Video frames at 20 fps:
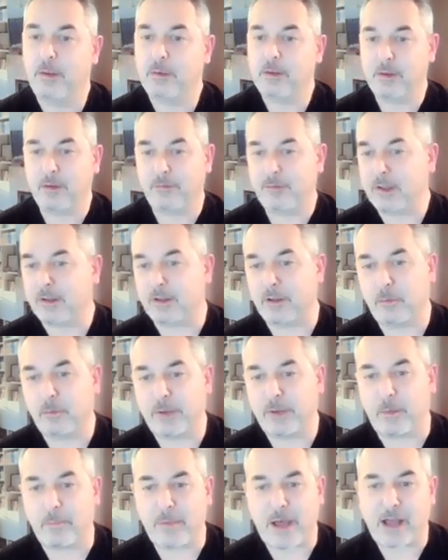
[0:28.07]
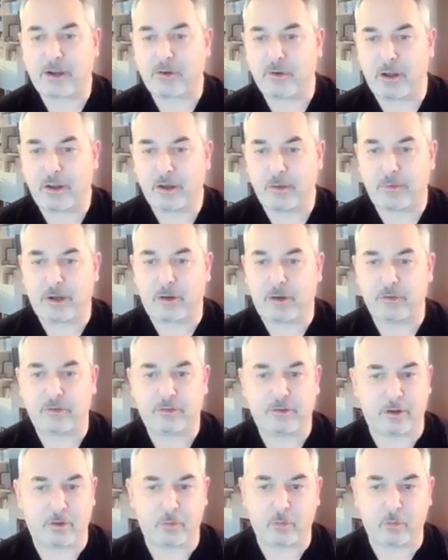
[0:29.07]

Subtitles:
Give me a little bit of background about